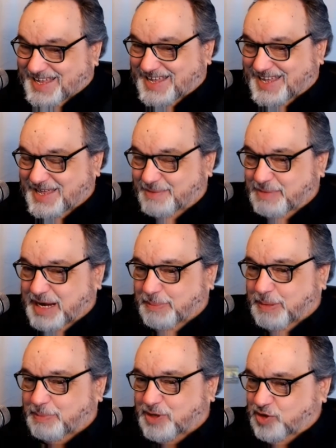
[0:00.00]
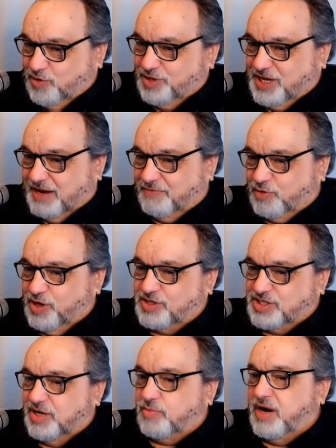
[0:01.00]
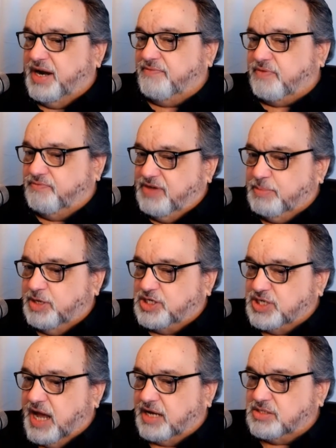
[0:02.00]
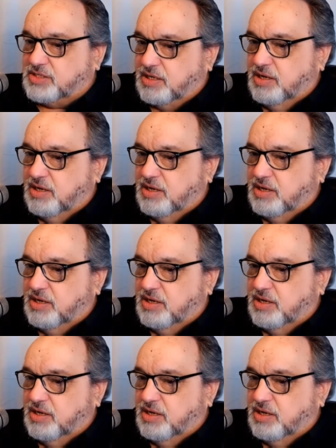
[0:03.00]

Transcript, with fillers: many people in Northern California are still waiting for FEMA checks